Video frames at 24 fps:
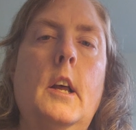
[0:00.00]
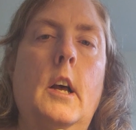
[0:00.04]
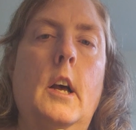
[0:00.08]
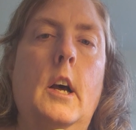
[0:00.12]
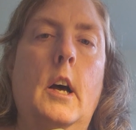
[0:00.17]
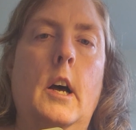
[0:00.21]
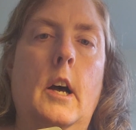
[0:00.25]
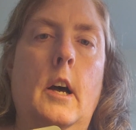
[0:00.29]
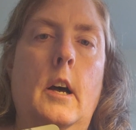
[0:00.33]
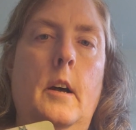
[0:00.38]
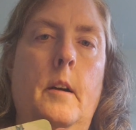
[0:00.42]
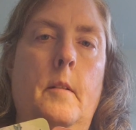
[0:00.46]

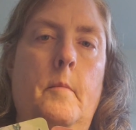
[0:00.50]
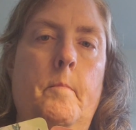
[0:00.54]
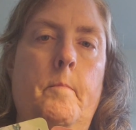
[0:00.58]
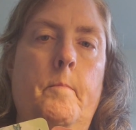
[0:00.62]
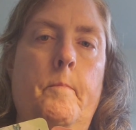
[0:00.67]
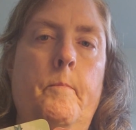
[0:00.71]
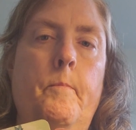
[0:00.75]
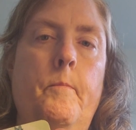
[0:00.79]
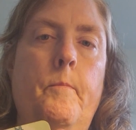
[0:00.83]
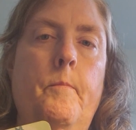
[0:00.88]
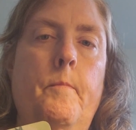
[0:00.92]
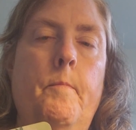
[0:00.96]

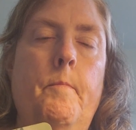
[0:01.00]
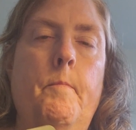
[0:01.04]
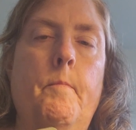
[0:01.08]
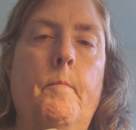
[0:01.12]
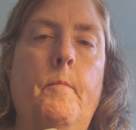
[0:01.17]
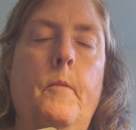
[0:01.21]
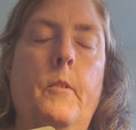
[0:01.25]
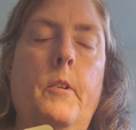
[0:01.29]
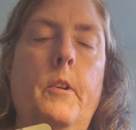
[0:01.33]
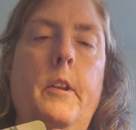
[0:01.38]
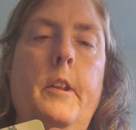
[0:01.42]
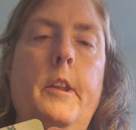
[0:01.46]
Um,
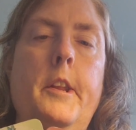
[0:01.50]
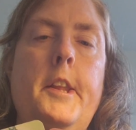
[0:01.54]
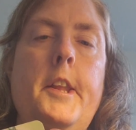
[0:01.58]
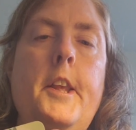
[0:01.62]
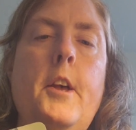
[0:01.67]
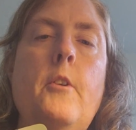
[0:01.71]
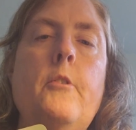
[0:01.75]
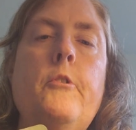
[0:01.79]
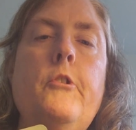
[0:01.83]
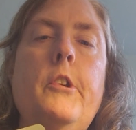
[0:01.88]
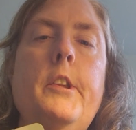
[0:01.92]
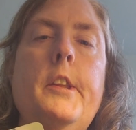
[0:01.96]
and
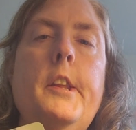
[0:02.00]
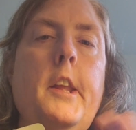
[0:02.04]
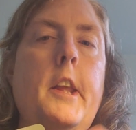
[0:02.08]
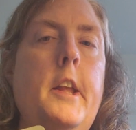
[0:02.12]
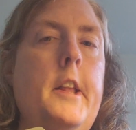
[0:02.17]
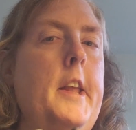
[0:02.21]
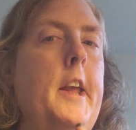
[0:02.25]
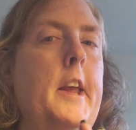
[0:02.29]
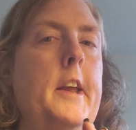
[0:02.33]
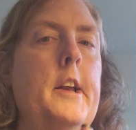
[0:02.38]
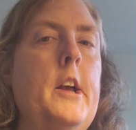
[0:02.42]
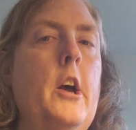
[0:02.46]
so
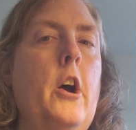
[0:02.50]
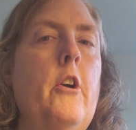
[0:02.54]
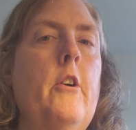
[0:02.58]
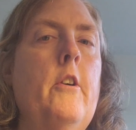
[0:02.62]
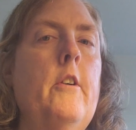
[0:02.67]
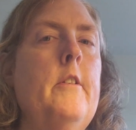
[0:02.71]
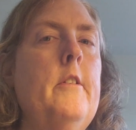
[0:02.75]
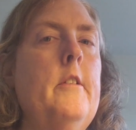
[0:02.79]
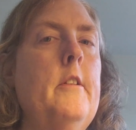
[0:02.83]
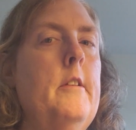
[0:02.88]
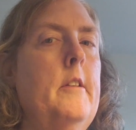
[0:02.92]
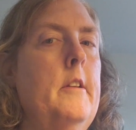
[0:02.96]
just take
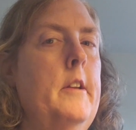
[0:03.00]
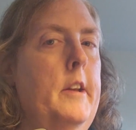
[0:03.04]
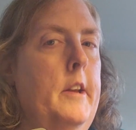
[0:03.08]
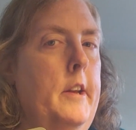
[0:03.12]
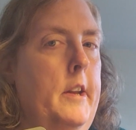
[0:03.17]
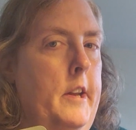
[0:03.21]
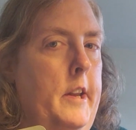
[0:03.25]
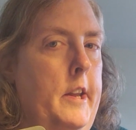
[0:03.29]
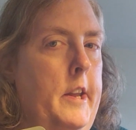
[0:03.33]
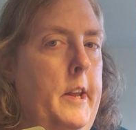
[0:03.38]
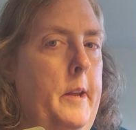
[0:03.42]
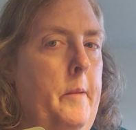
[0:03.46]
heart,
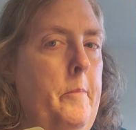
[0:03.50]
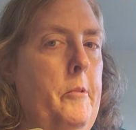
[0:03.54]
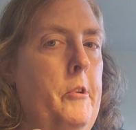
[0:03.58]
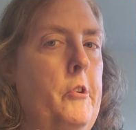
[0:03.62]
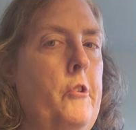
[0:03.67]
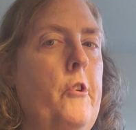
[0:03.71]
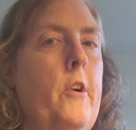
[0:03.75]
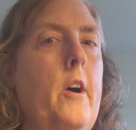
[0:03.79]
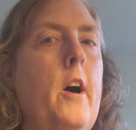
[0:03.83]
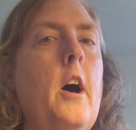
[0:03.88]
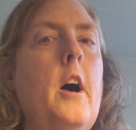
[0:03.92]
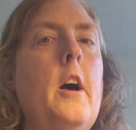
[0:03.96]
keep
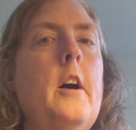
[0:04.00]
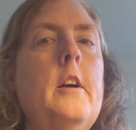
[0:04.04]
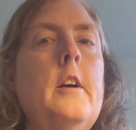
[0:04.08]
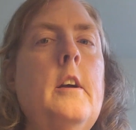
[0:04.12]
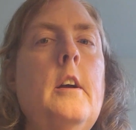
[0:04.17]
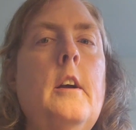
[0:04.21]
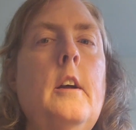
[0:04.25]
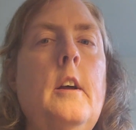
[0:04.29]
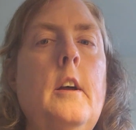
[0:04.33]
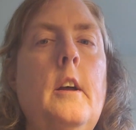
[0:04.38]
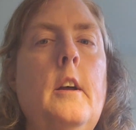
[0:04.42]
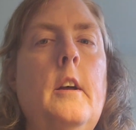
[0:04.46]
strong,
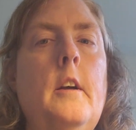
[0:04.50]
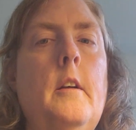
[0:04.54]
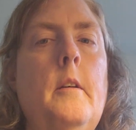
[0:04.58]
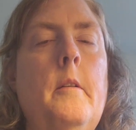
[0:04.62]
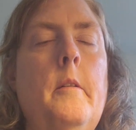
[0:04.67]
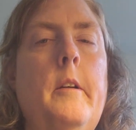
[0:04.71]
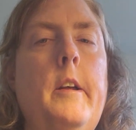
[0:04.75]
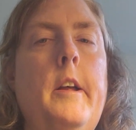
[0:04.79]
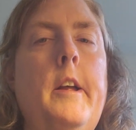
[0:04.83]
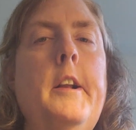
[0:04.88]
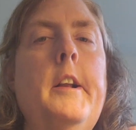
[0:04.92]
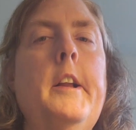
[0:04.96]

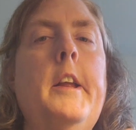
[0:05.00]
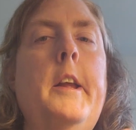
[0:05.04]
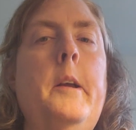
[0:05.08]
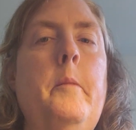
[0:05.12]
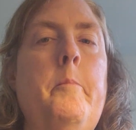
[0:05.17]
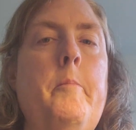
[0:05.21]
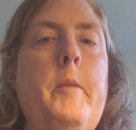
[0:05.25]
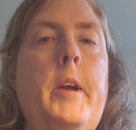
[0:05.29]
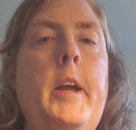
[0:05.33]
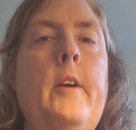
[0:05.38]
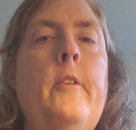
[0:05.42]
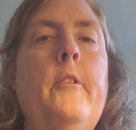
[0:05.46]
and
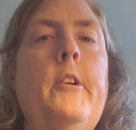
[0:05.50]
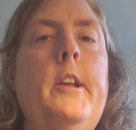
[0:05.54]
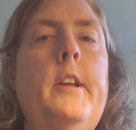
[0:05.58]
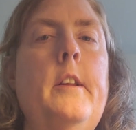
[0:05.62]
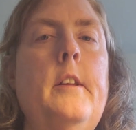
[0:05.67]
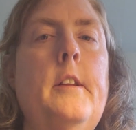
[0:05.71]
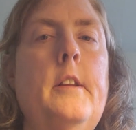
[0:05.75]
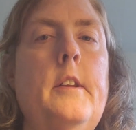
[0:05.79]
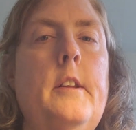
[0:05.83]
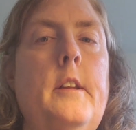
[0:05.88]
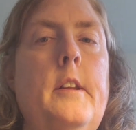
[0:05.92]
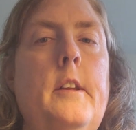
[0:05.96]
keep
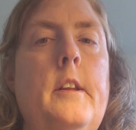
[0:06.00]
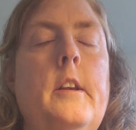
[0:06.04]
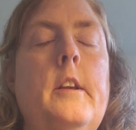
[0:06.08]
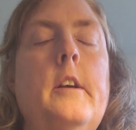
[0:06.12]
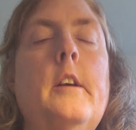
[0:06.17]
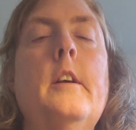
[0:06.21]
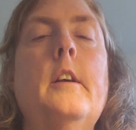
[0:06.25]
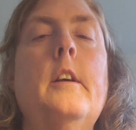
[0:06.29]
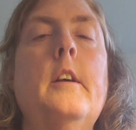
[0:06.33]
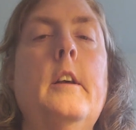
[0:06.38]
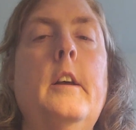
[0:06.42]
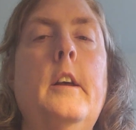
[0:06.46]
balanced
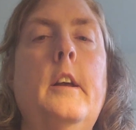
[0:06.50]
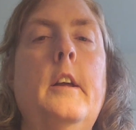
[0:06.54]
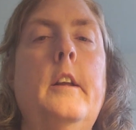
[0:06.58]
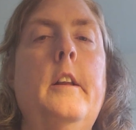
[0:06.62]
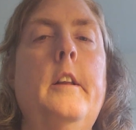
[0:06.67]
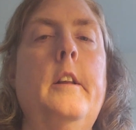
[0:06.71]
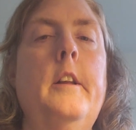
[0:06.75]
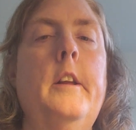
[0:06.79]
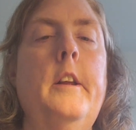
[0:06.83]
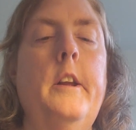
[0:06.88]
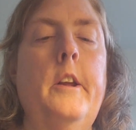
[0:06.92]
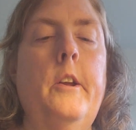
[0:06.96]

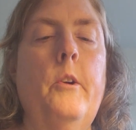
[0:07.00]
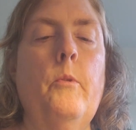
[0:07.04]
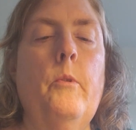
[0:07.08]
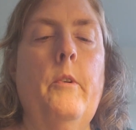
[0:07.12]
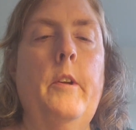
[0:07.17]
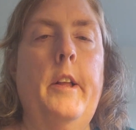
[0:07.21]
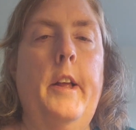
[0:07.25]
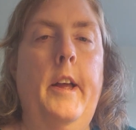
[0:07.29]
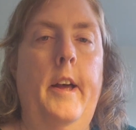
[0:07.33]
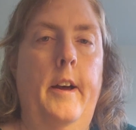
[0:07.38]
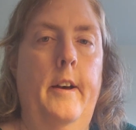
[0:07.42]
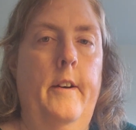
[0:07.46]
and you
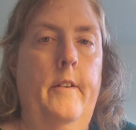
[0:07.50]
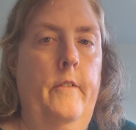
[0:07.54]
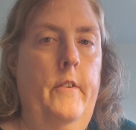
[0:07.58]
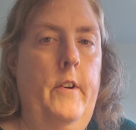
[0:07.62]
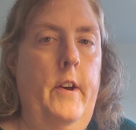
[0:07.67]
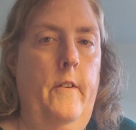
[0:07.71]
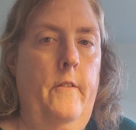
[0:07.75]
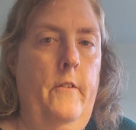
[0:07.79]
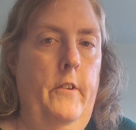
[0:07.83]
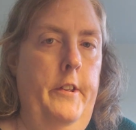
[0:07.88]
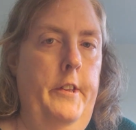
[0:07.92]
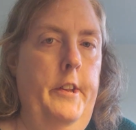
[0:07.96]
will have
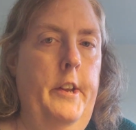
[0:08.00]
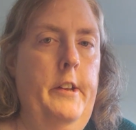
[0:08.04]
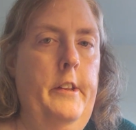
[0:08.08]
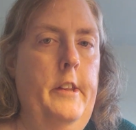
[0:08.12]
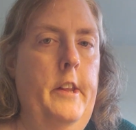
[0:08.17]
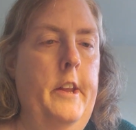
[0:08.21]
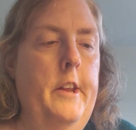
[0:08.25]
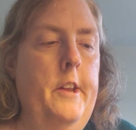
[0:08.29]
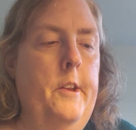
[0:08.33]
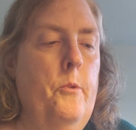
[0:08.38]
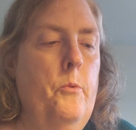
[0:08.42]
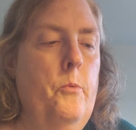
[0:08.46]
everything
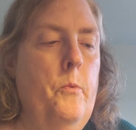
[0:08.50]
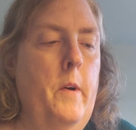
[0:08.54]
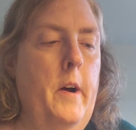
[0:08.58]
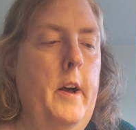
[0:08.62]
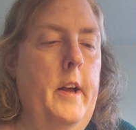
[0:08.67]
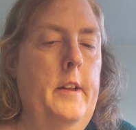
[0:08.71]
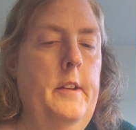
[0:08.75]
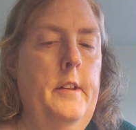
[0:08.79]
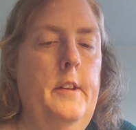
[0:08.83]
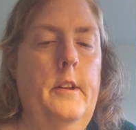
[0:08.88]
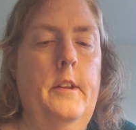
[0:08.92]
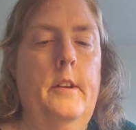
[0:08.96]
that you
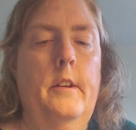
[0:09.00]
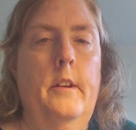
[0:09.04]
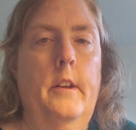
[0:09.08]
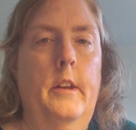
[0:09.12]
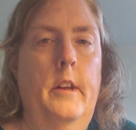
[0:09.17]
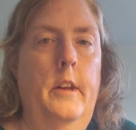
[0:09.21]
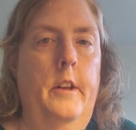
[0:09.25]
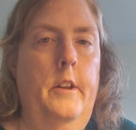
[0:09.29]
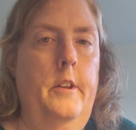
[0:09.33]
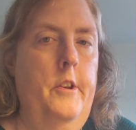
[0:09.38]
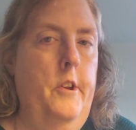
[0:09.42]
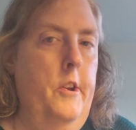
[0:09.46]
want
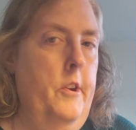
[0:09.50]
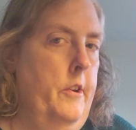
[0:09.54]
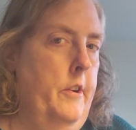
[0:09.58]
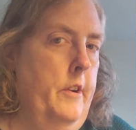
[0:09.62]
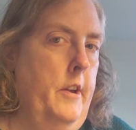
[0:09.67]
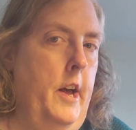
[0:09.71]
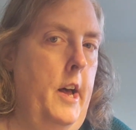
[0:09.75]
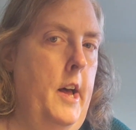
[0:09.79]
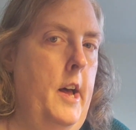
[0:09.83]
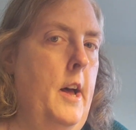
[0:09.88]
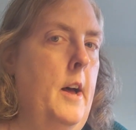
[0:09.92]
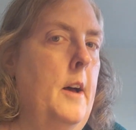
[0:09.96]
in
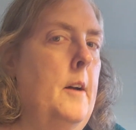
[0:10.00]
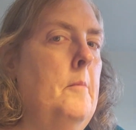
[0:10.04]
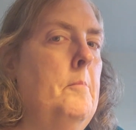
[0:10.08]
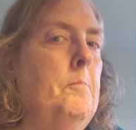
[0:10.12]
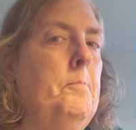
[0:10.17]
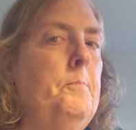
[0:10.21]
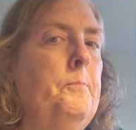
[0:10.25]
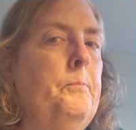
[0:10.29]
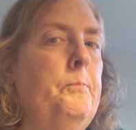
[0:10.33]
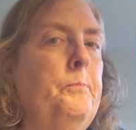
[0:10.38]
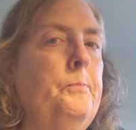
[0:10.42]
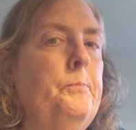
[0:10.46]

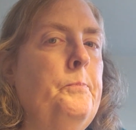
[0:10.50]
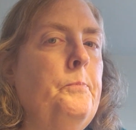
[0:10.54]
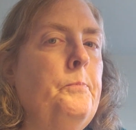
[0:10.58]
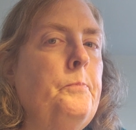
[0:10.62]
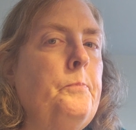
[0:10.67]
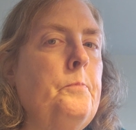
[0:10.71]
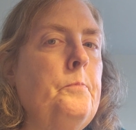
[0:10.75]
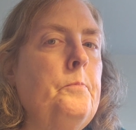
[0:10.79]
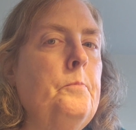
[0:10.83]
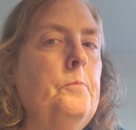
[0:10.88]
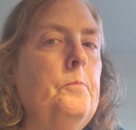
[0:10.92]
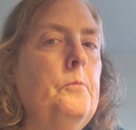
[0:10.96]
um,
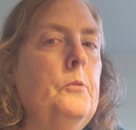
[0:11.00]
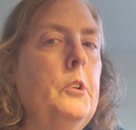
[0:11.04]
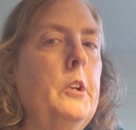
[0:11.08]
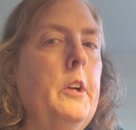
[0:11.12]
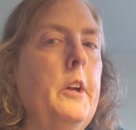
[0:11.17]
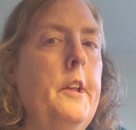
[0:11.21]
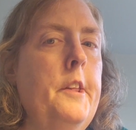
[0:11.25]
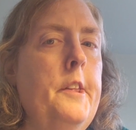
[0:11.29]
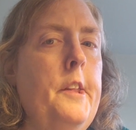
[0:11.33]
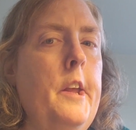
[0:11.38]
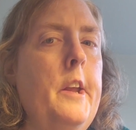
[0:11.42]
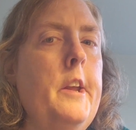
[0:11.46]

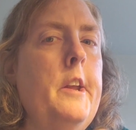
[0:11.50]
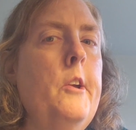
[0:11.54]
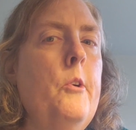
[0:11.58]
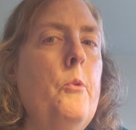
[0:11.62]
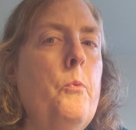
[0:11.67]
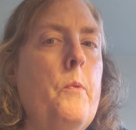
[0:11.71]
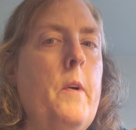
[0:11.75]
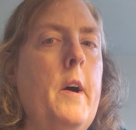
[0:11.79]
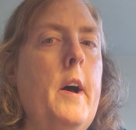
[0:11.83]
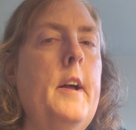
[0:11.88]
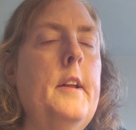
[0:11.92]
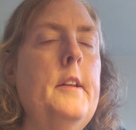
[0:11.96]
that you
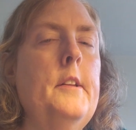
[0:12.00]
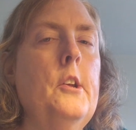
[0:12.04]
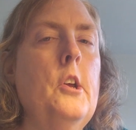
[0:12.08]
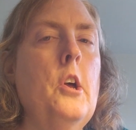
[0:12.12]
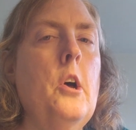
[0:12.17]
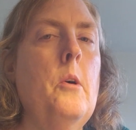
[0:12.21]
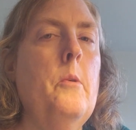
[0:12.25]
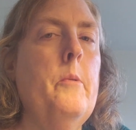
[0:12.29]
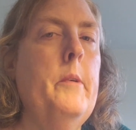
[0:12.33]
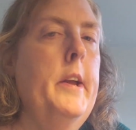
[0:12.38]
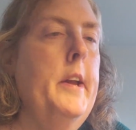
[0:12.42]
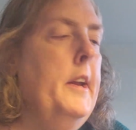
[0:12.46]
want
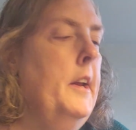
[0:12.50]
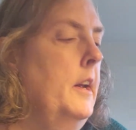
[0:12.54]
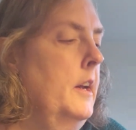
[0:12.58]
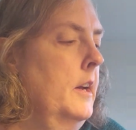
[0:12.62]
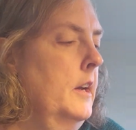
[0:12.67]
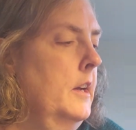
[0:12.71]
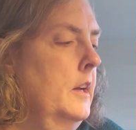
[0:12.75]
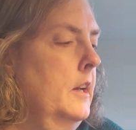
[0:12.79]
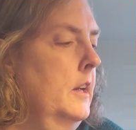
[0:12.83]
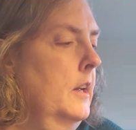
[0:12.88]
going.